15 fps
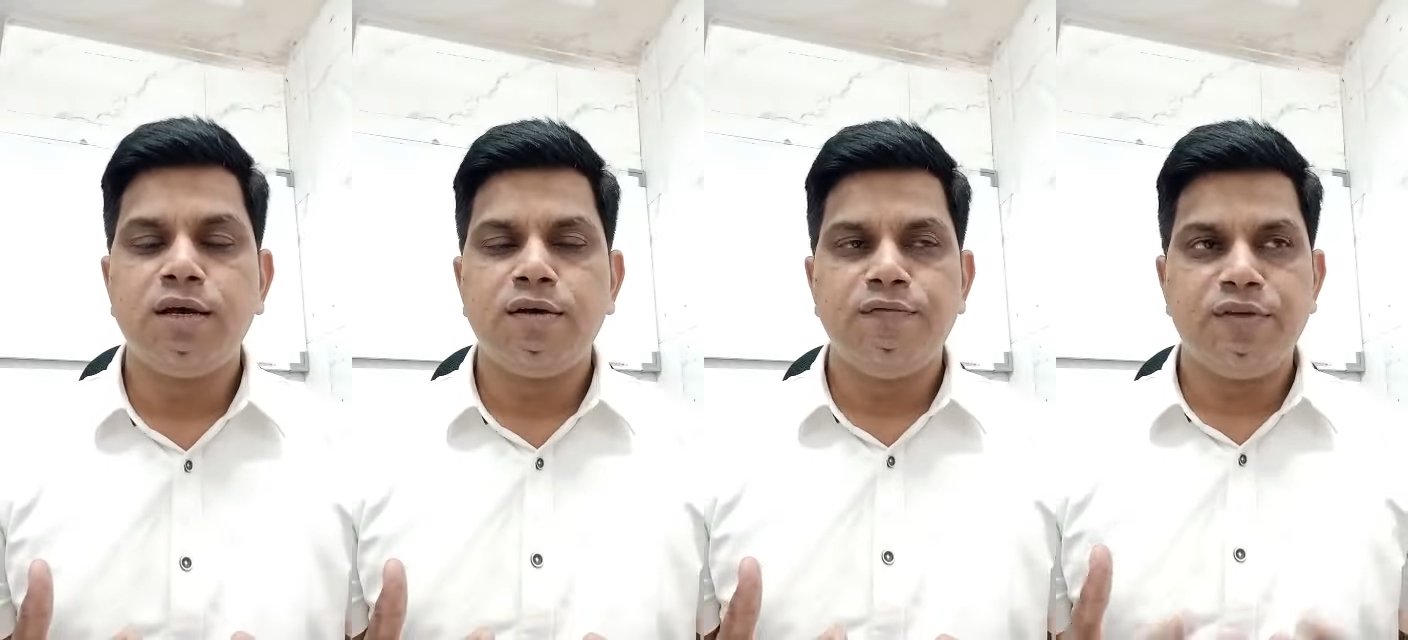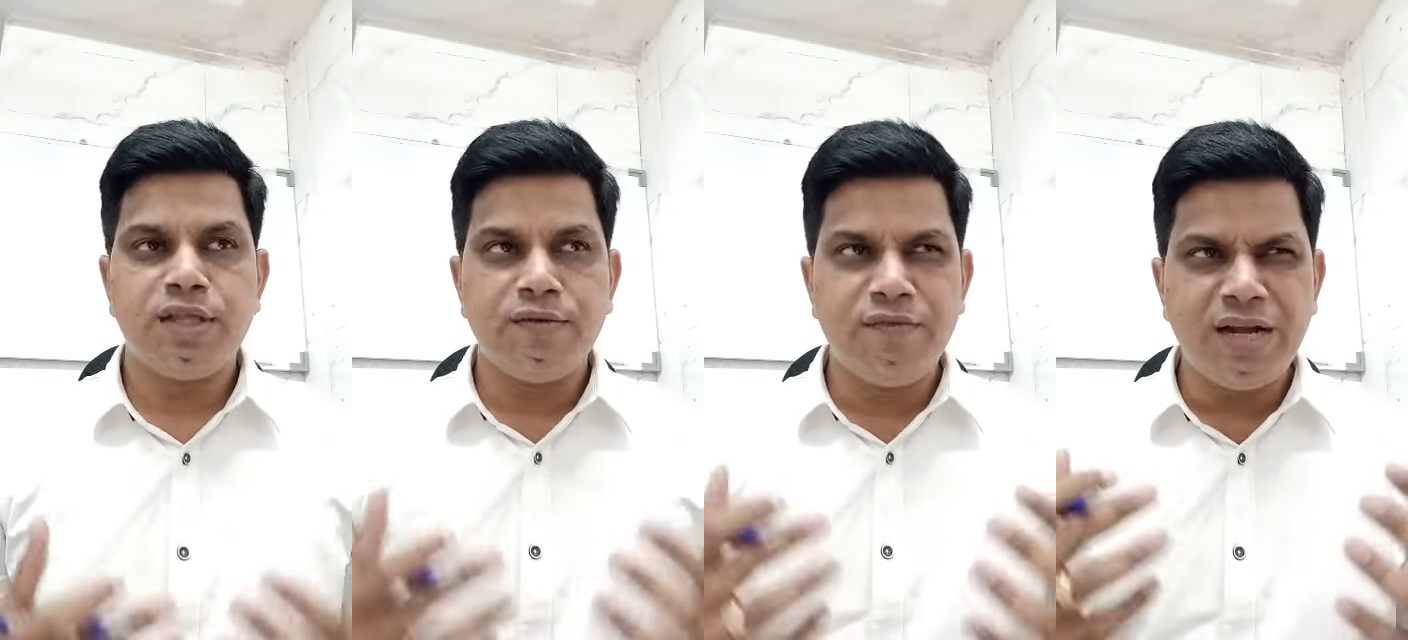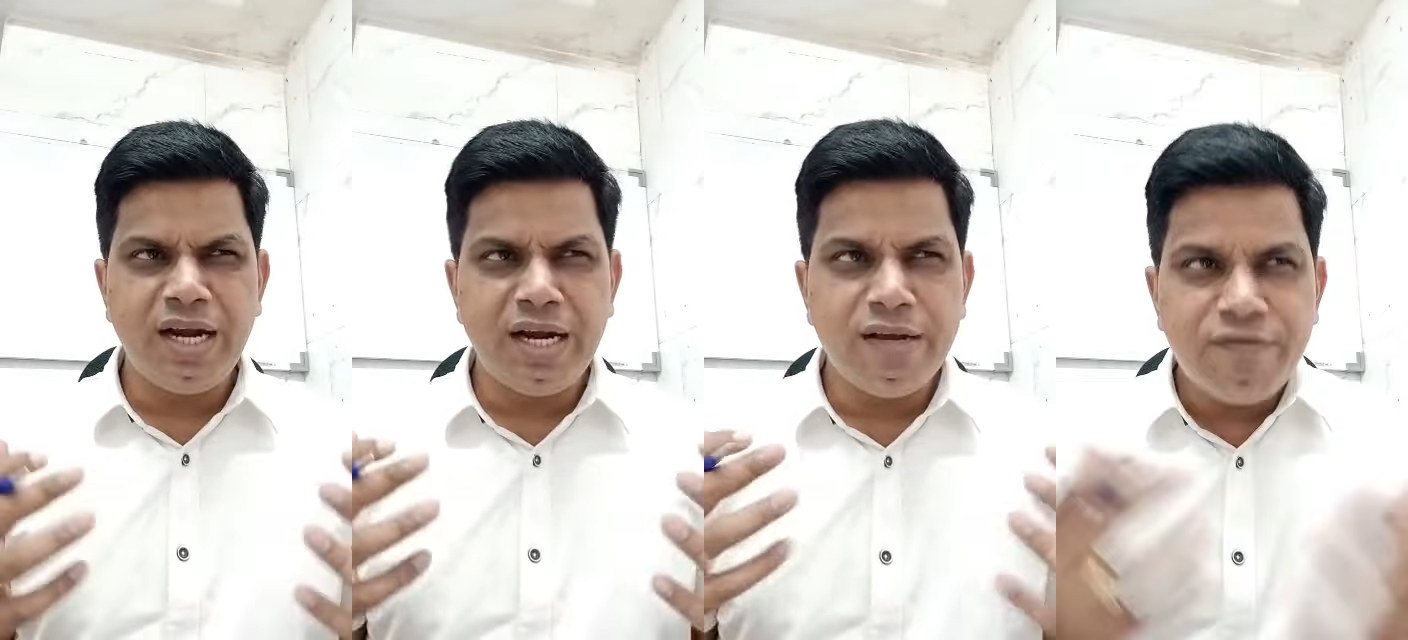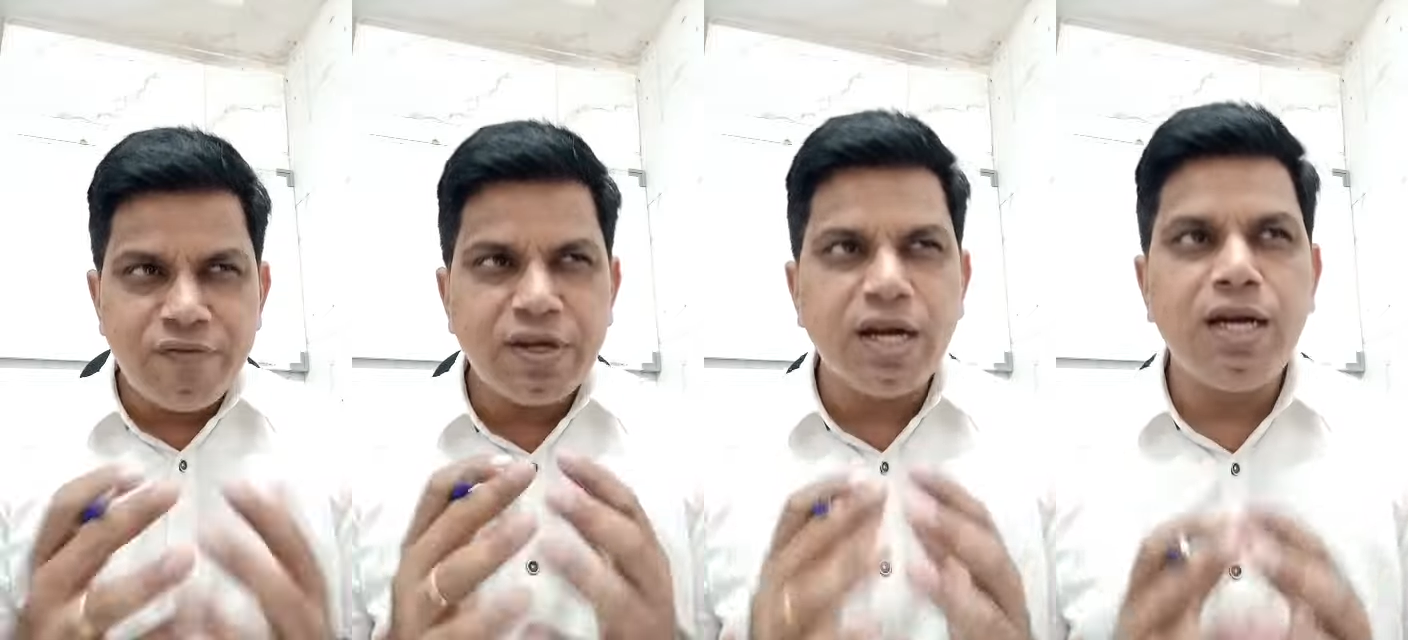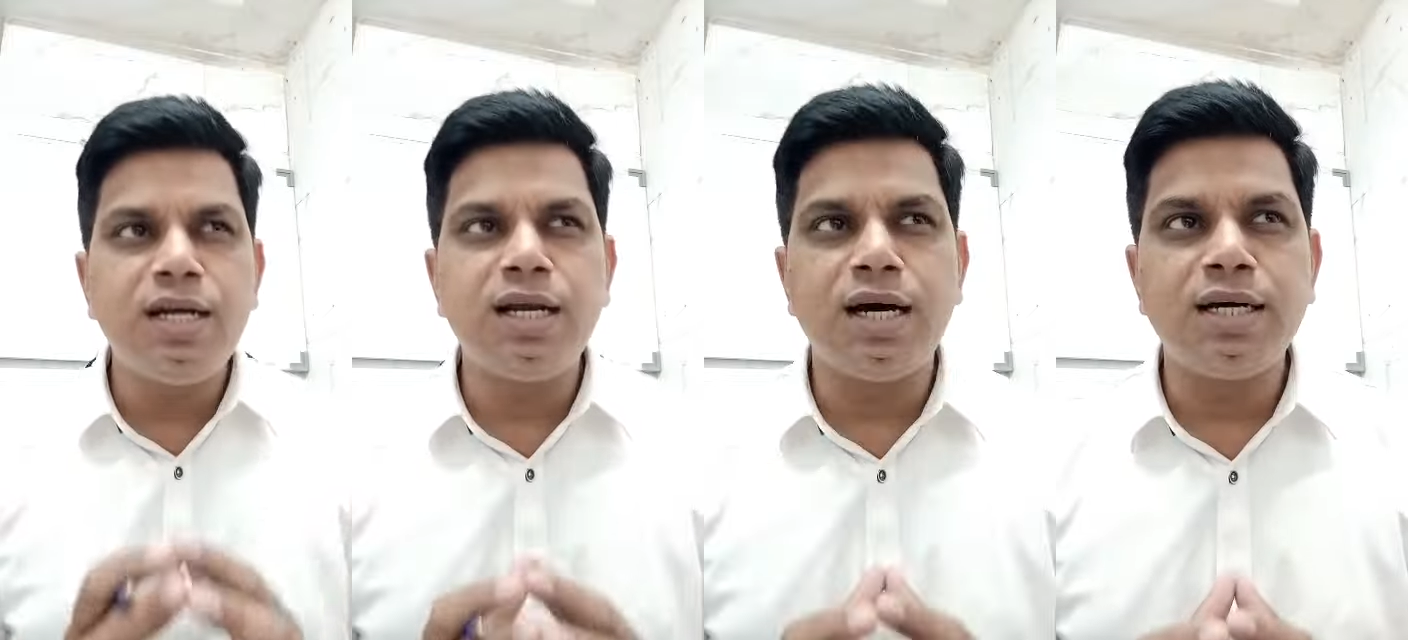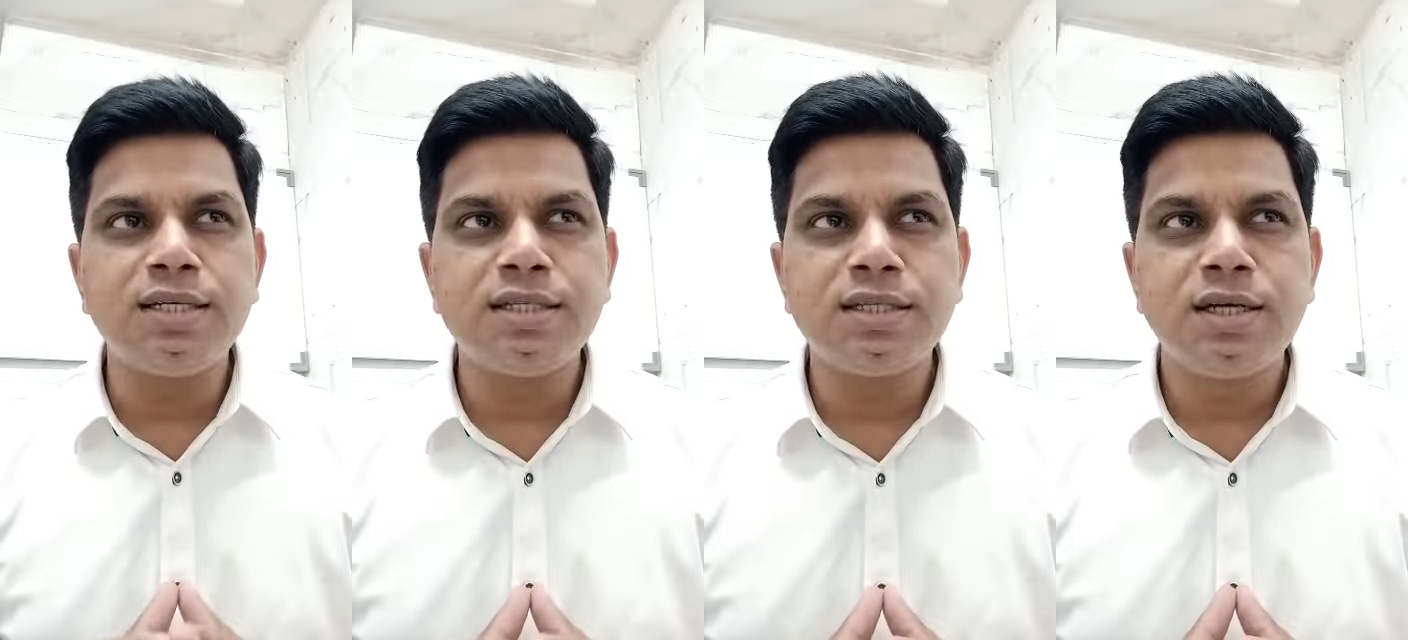with a very difficult
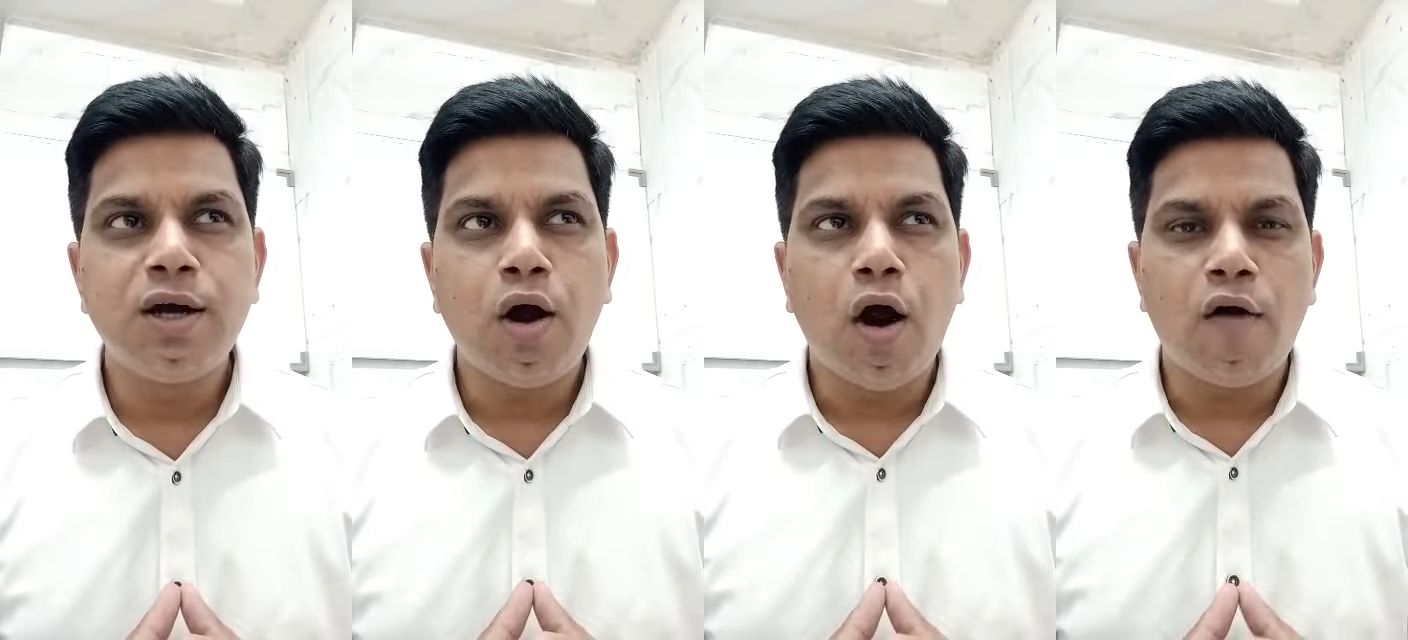task